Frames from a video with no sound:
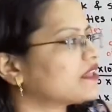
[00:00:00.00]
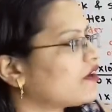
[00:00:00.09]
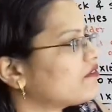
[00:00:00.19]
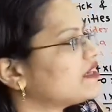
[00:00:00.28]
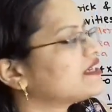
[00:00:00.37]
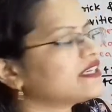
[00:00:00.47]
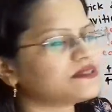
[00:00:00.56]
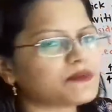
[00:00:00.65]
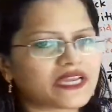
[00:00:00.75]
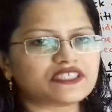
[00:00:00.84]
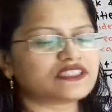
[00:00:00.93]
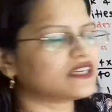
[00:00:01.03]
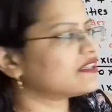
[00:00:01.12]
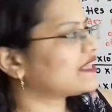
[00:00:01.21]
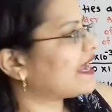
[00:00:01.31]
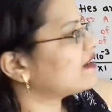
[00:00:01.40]
Now it is
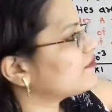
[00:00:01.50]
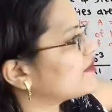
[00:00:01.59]
mentioned that